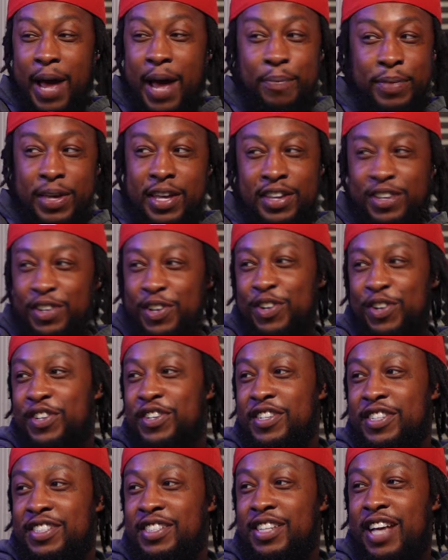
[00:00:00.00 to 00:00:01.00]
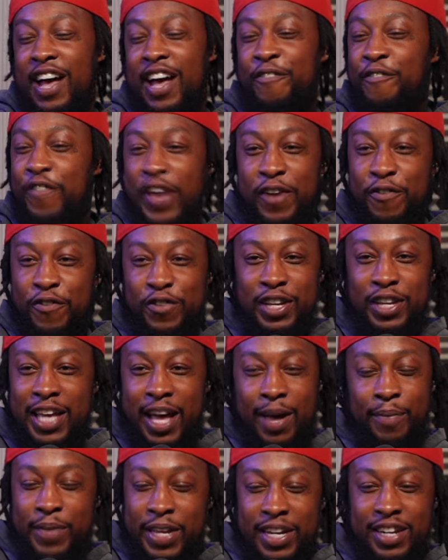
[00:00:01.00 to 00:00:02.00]
I be in yours. Yeah. Faithfully,
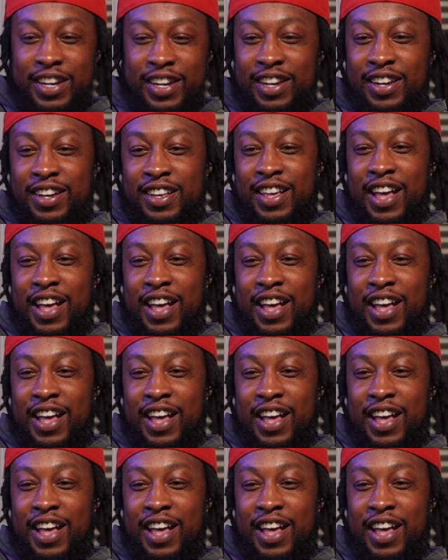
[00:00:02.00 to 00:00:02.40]
I'm in there.